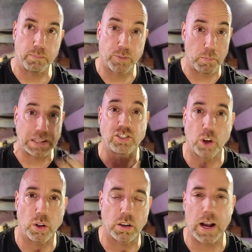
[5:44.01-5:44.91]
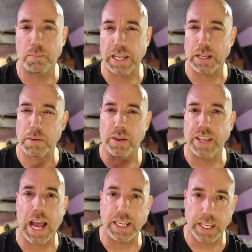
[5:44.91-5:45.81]
from my solar, I'm getting about
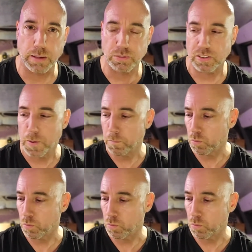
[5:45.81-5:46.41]
9 amps.